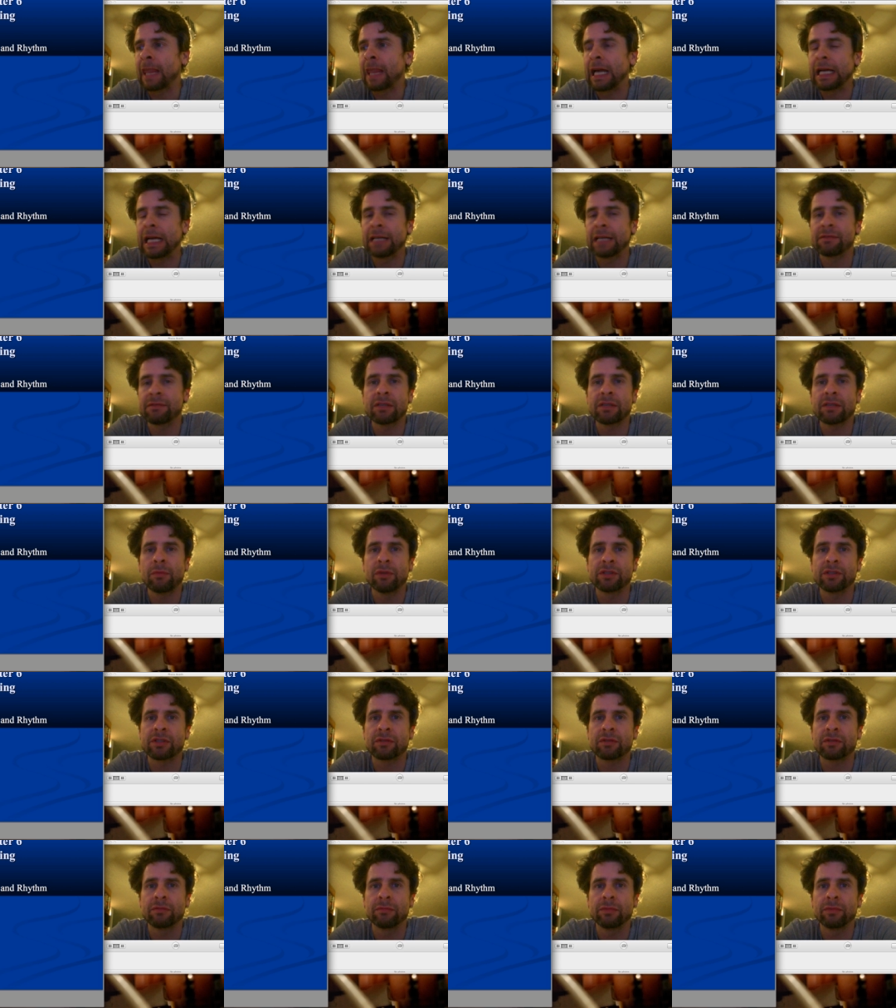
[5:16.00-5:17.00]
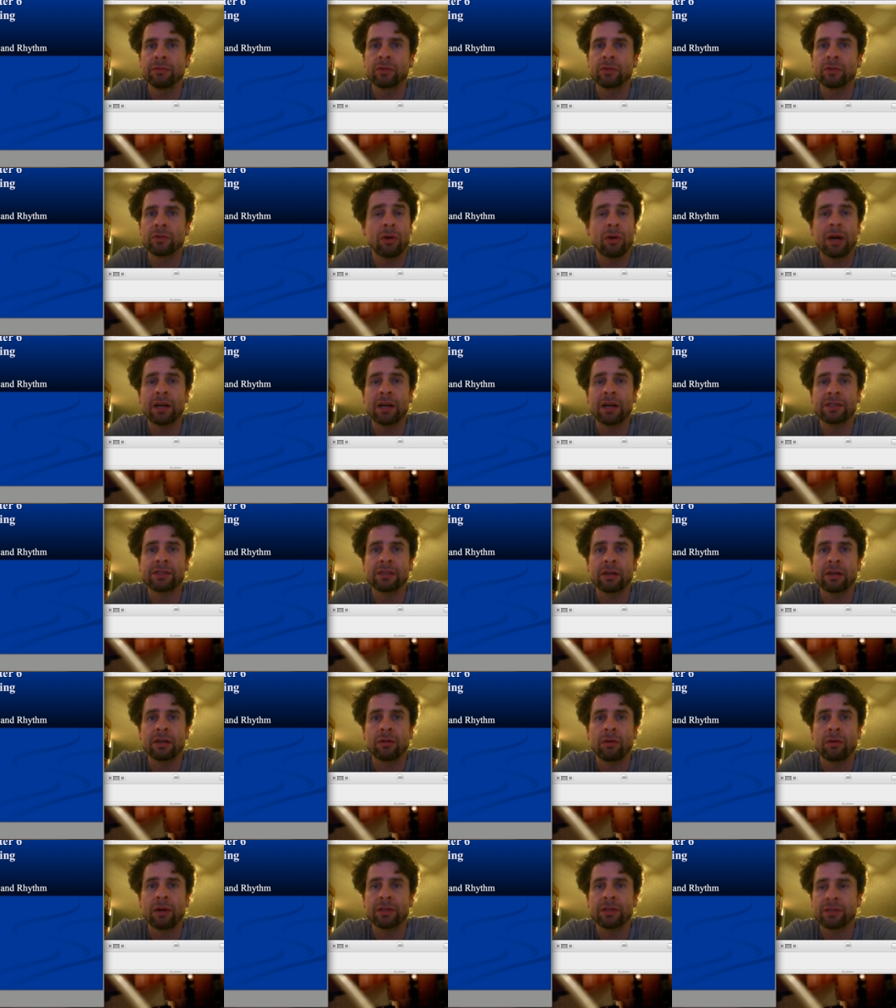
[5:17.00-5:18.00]
someone's
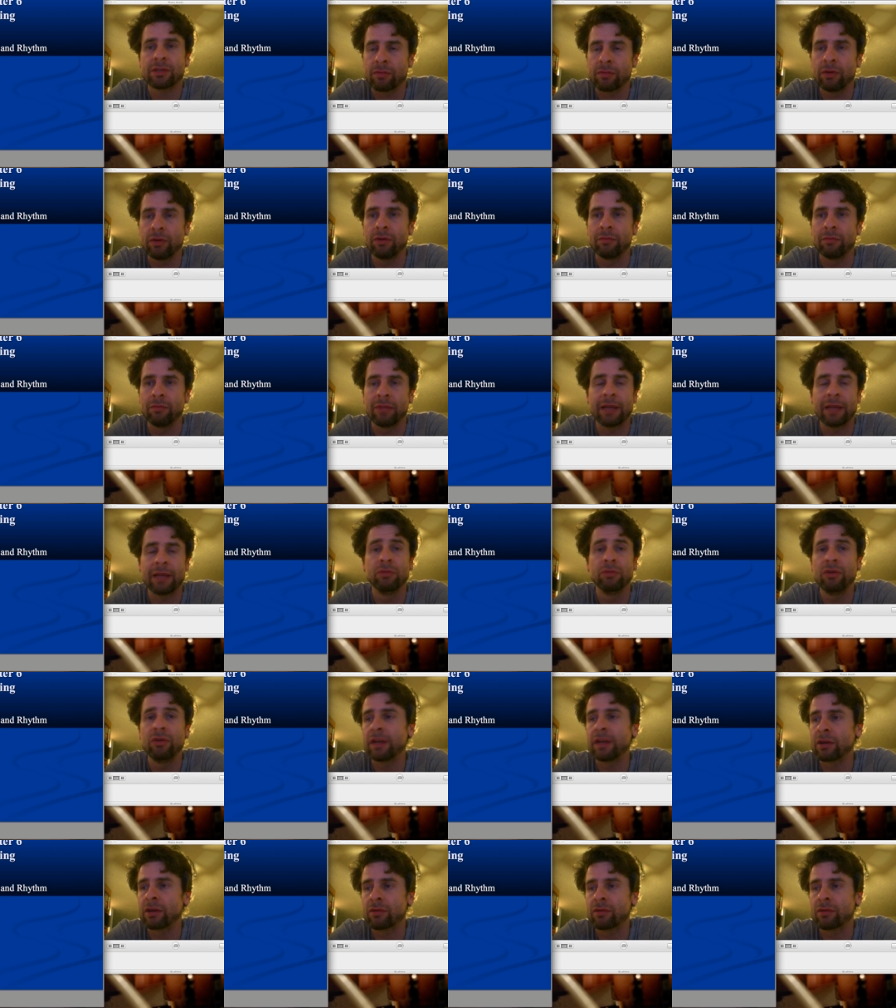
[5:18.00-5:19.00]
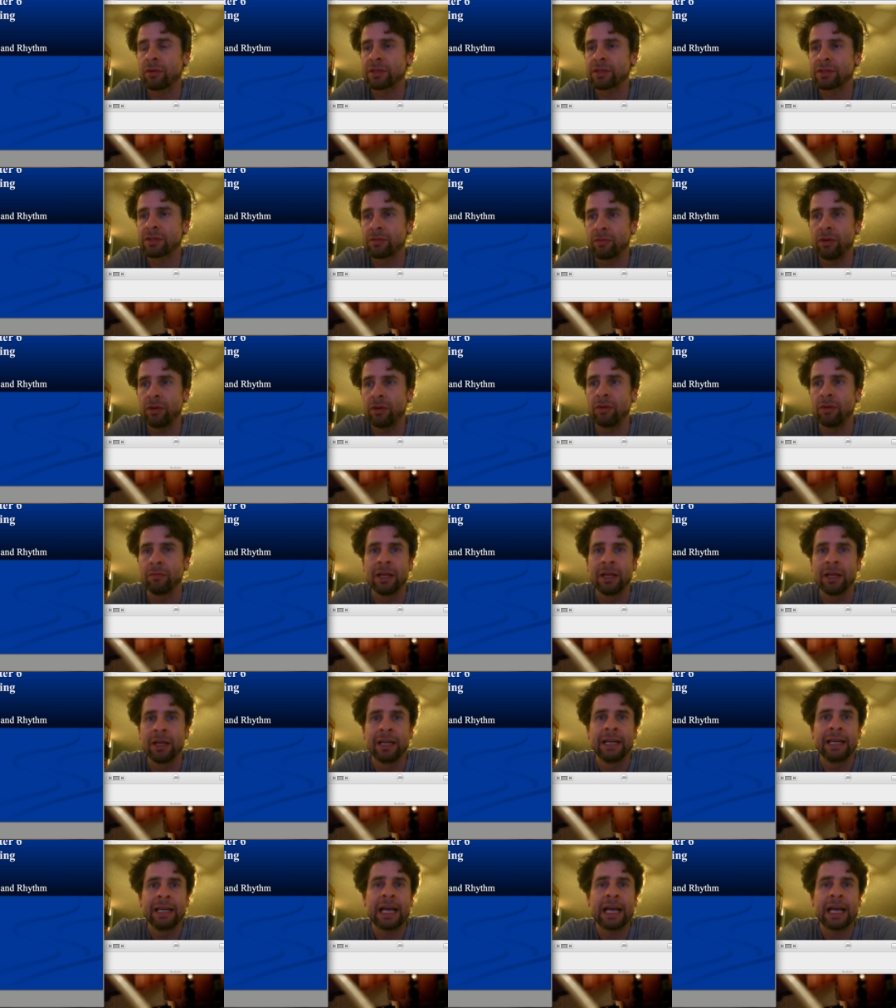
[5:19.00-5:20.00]
across the room, like moving across the room,
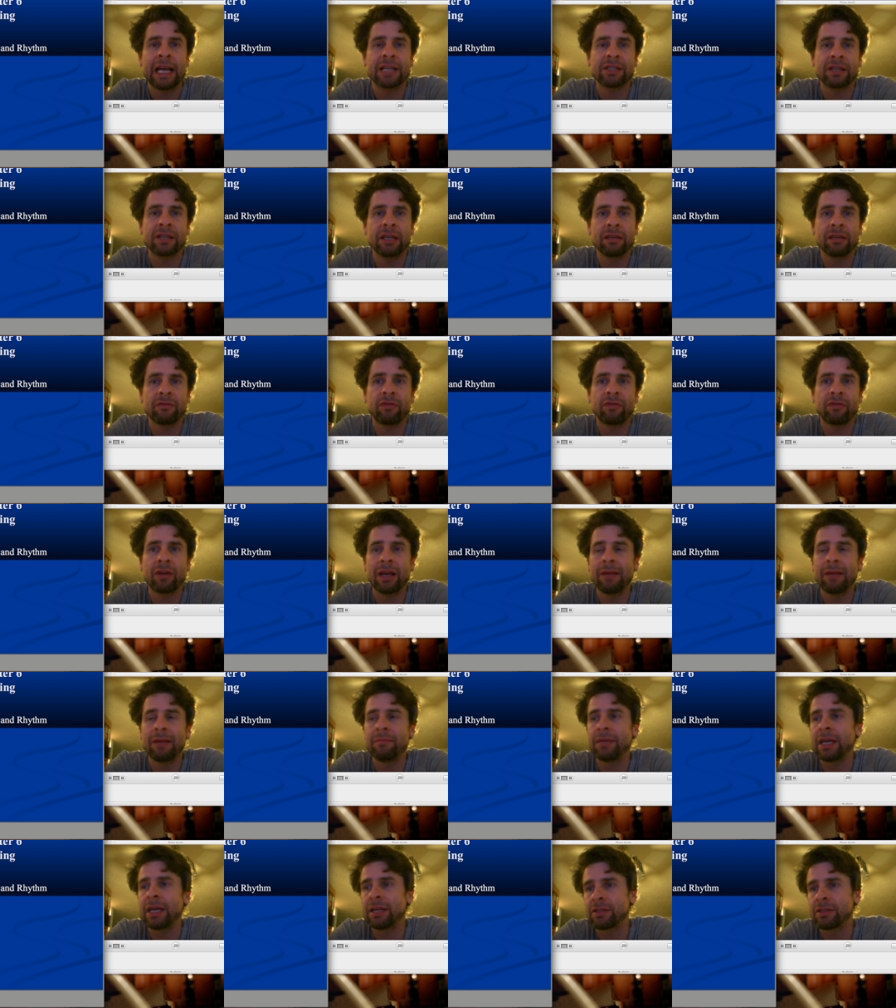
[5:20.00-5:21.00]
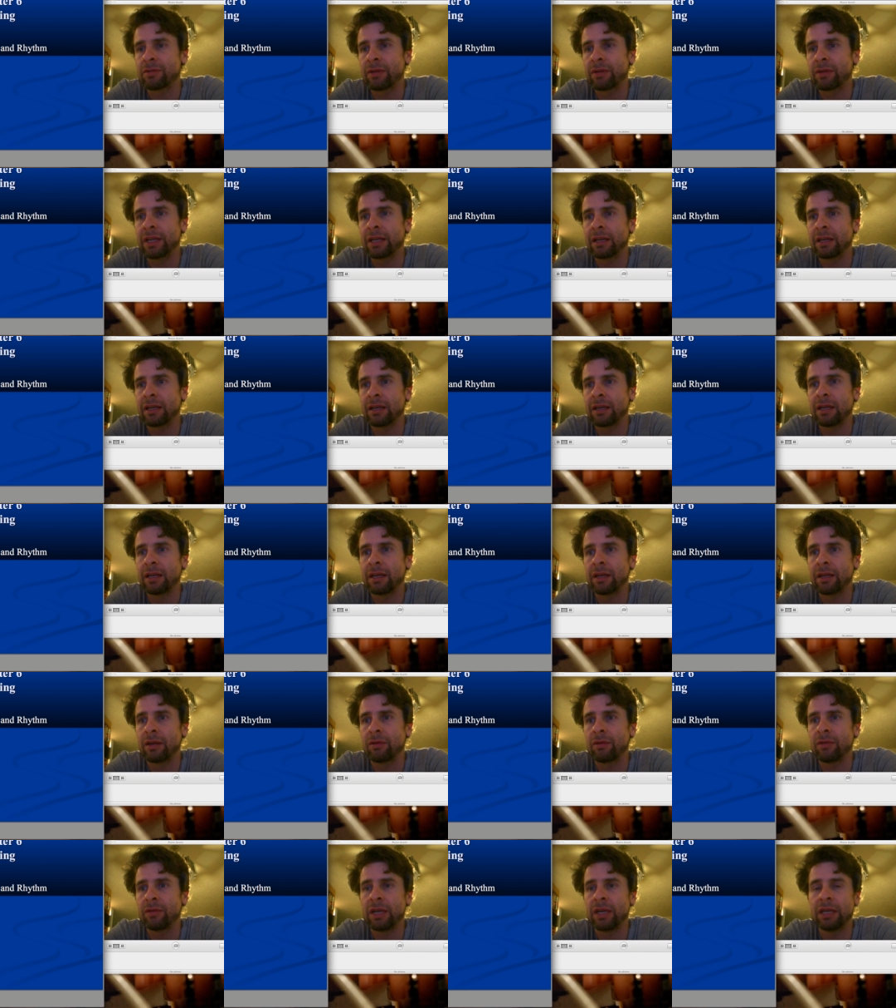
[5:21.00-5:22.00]
exiting the frame, entering
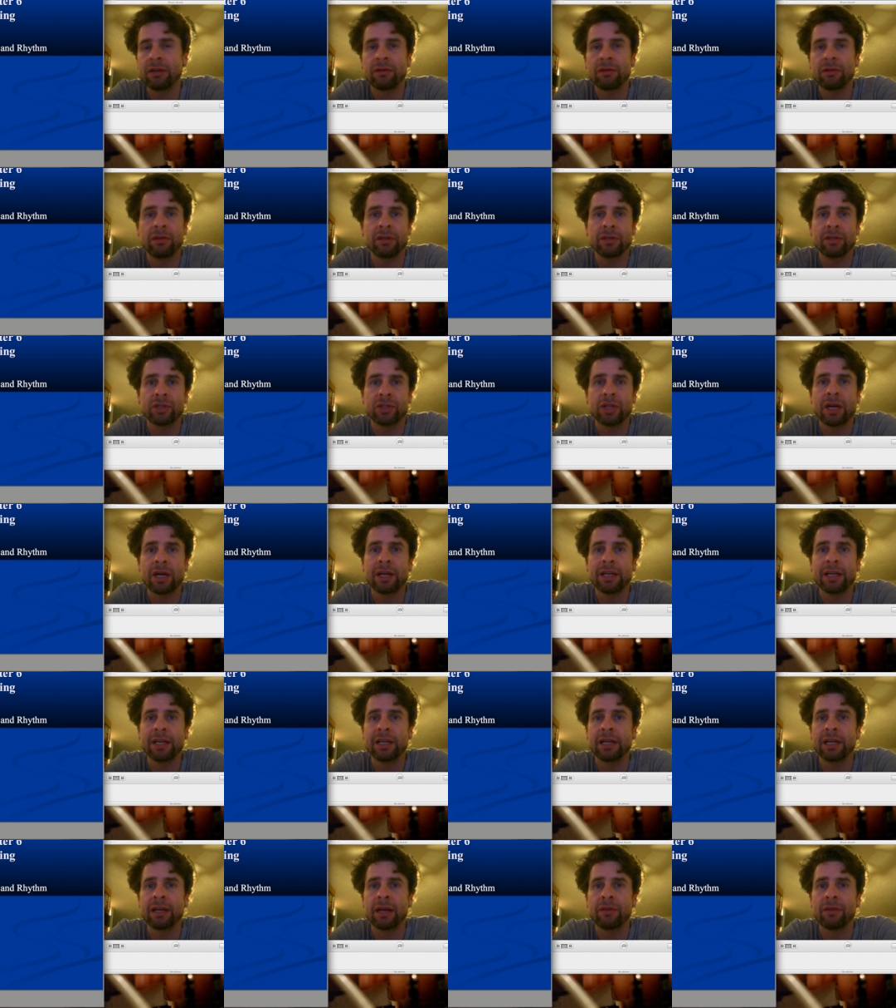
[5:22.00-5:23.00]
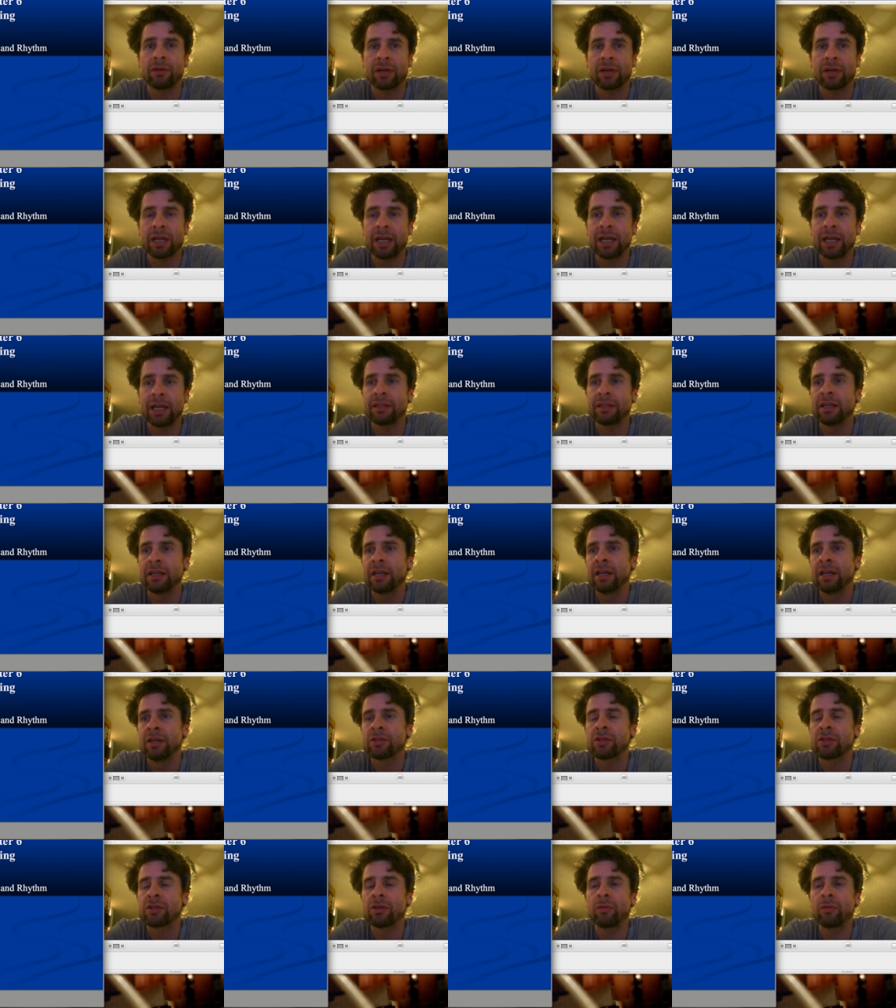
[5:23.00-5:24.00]
the shot in another cut,
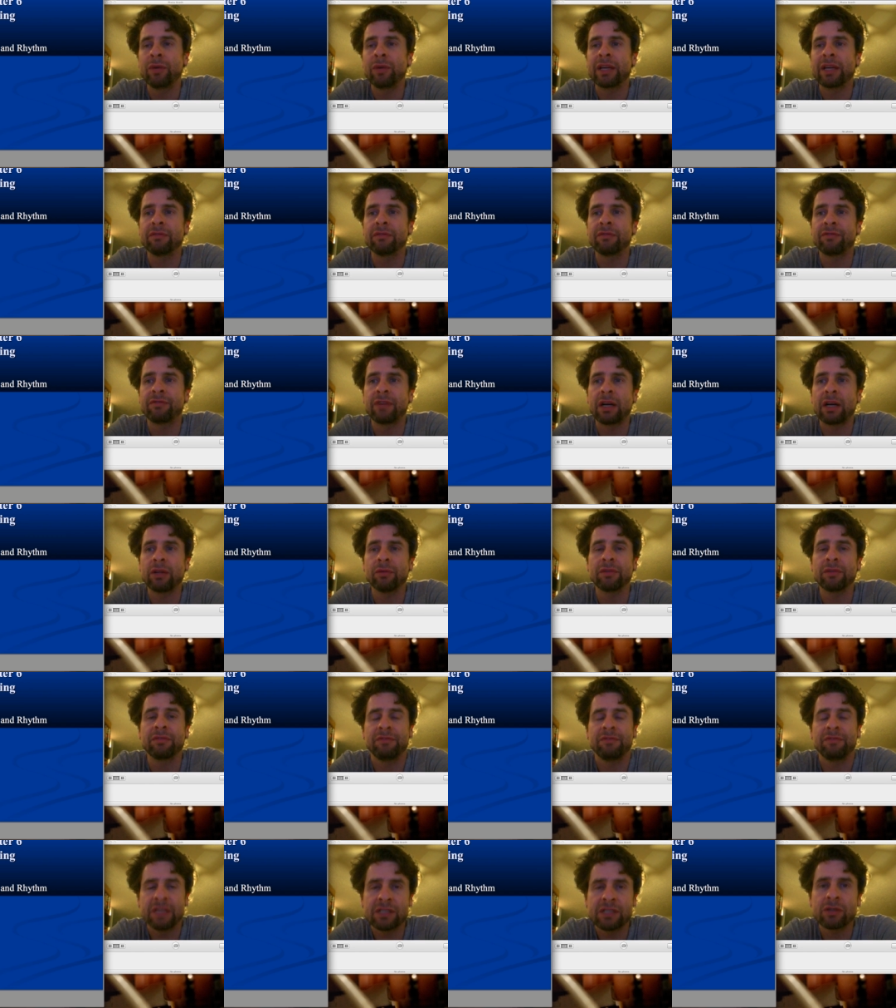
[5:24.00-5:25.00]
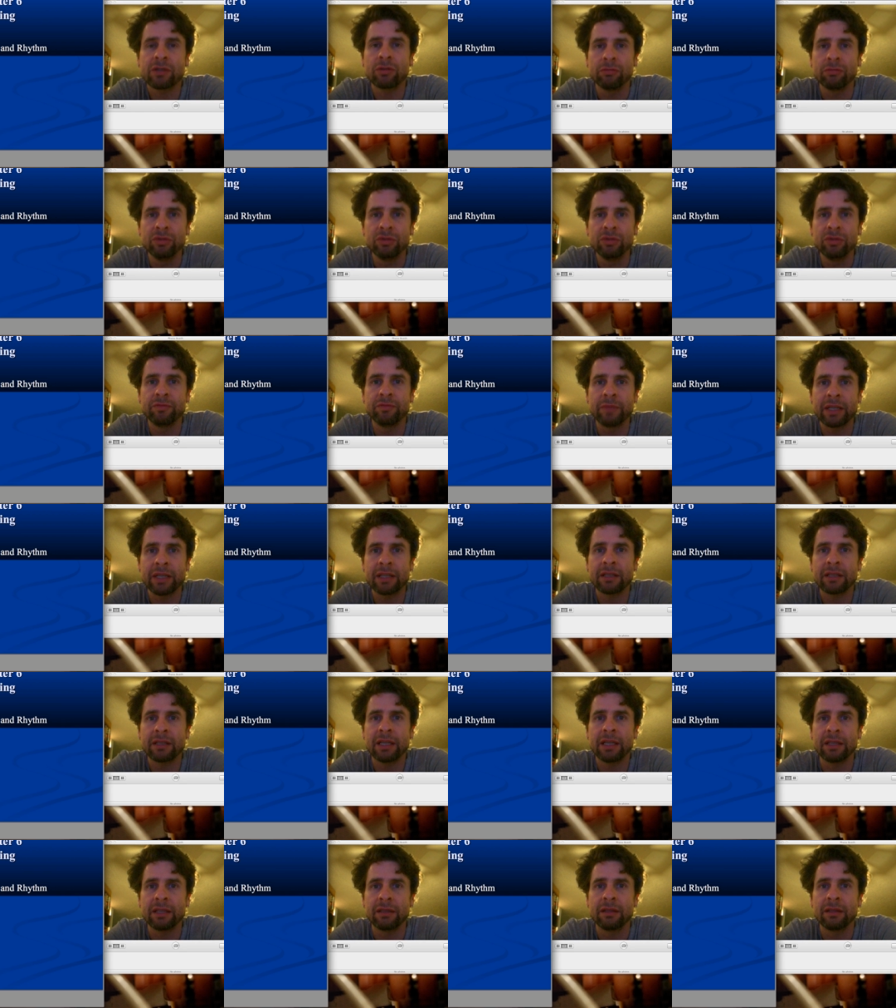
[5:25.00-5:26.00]
so that we can follow the physical movement
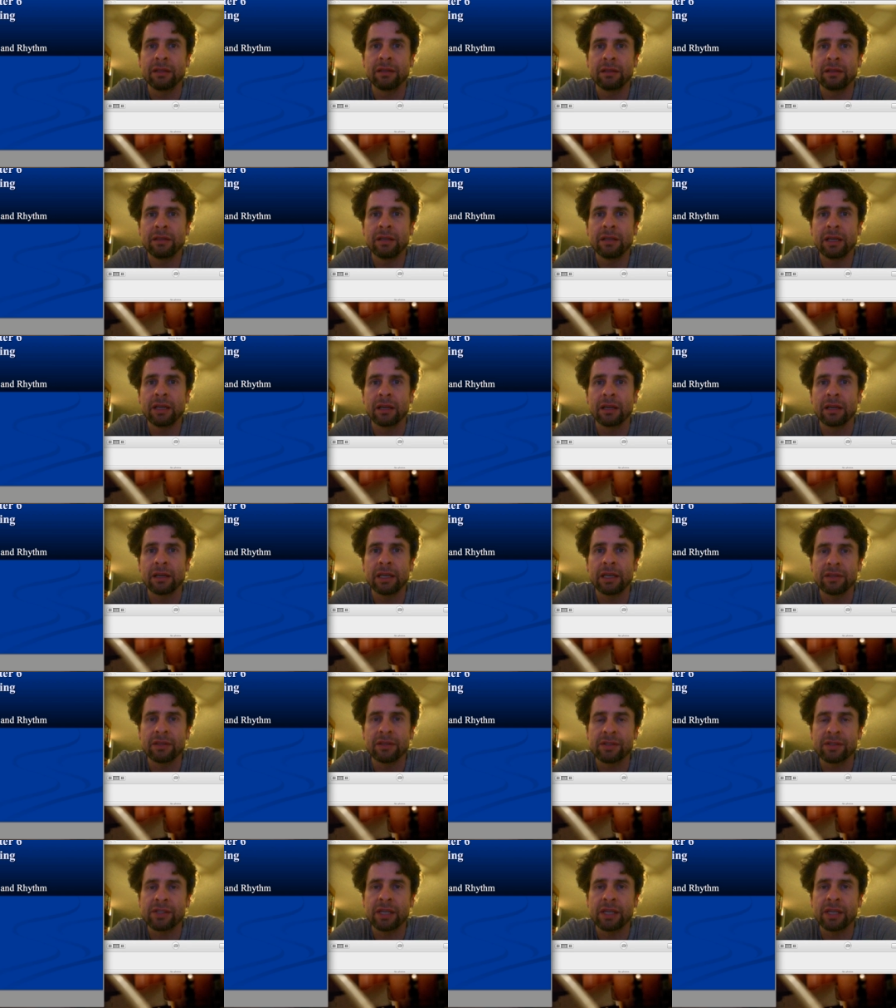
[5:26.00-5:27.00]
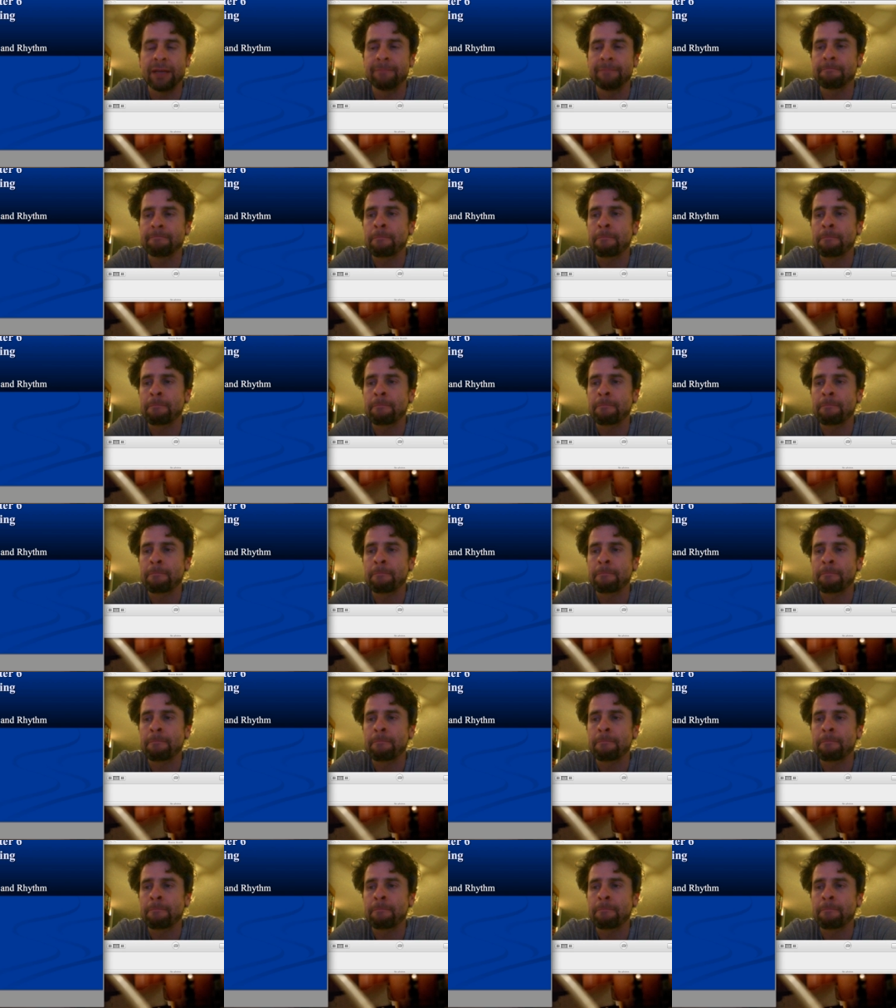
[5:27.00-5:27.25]
in the scene.